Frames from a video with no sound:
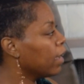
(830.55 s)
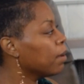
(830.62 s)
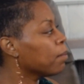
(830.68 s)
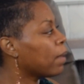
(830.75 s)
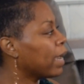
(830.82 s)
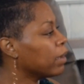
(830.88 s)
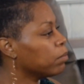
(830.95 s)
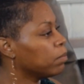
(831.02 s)
It
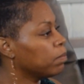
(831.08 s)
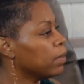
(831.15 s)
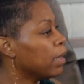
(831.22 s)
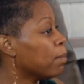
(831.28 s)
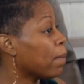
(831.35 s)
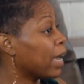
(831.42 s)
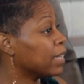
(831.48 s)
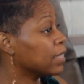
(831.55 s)

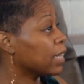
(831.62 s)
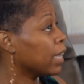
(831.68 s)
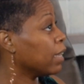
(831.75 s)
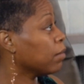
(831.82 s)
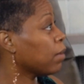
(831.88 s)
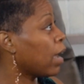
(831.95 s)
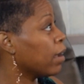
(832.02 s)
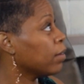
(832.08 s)
might
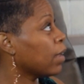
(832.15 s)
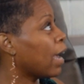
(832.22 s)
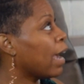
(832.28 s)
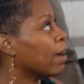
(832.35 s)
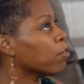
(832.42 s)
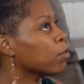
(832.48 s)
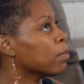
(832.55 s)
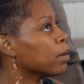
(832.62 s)
take.
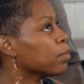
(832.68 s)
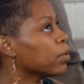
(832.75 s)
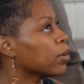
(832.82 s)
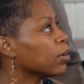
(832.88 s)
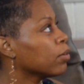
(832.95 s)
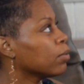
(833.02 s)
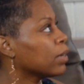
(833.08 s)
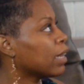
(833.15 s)
I
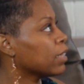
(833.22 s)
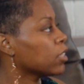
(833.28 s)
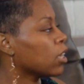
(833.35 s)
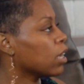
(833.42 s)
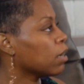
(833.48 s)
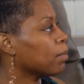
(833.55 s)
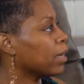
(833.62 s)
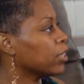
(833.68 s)
remember when I
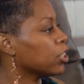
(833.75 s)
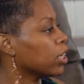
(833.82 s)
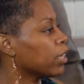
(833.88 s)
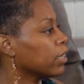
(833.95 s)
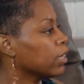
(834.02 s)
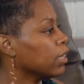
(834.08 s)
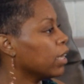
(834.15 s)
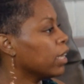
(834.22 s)
started my
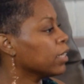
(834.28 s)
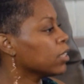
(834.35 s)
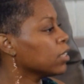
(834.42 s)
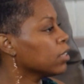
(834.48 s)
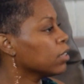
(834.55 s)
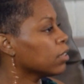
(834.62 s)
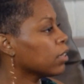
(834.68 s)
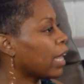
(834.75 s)
journey, it
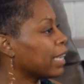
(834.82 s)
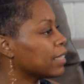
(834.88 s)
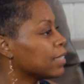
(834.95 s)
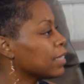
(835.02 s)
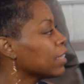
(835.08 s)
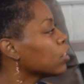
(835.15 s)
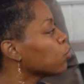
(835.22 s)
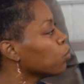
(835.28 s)
took like
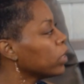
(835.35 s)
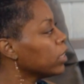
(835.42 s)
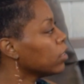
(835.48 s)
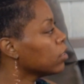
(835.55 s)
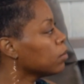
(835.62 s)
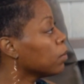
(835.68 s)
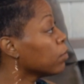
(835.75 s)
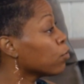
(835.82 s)
6
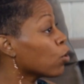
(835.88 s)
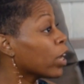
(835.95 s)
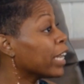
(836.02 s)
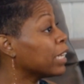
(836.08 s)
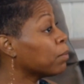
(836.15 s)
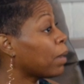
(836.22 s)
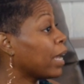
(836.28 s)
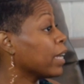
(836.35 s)
weeks before
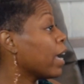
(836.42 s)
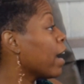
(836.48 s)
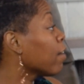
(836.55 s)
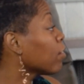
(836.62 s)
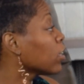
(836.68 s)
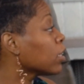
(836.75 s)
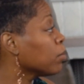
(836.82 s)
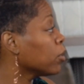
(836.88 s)
anybody
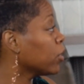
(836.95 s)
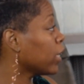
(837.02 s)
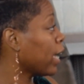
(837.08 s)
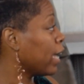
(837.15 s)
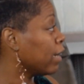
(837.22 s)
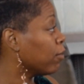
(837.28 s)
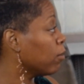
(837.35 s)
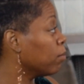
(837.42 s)
ever
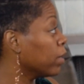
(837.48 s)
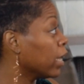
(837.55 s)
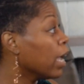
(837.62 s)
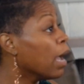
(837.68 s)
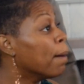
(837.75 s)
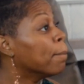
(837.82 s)
communicated with me.